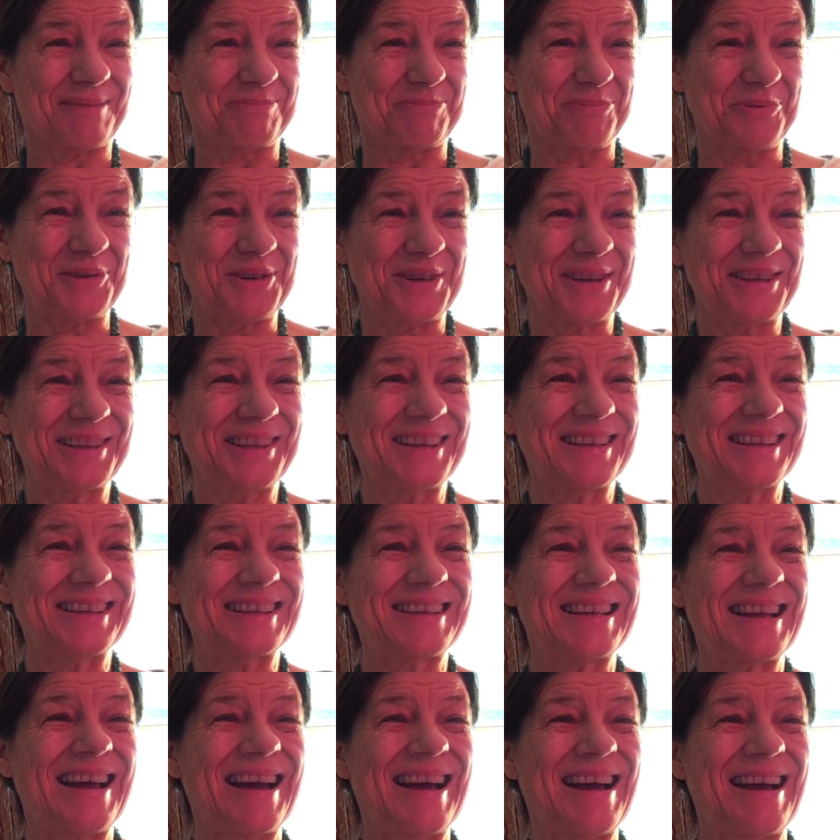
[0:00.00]
breathing
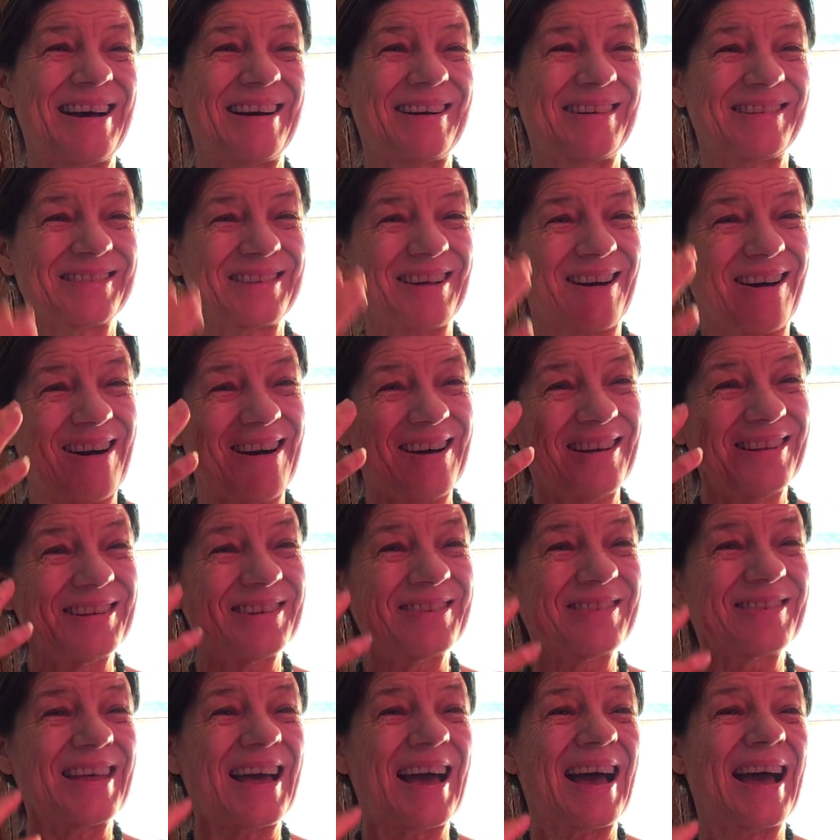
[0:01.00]
down, all
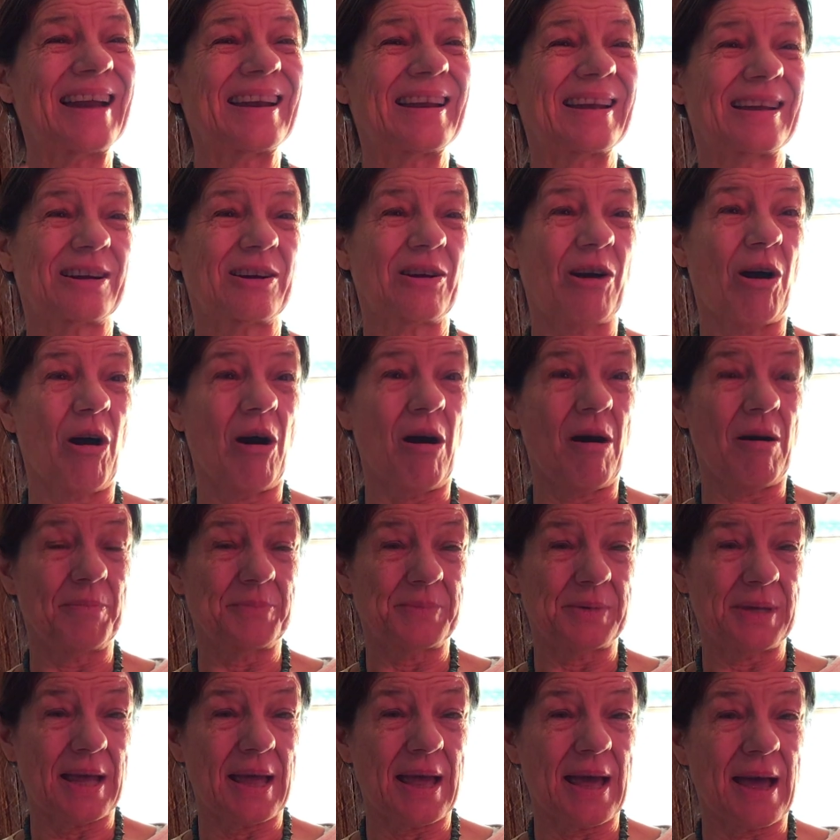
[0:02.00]
of that, and
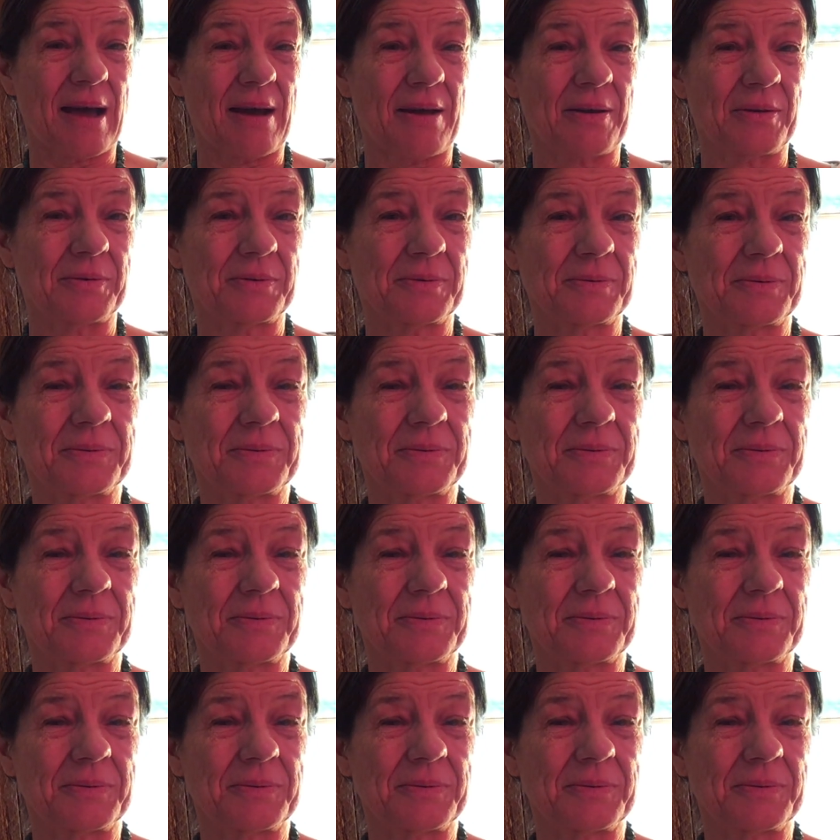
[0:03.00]
calm down.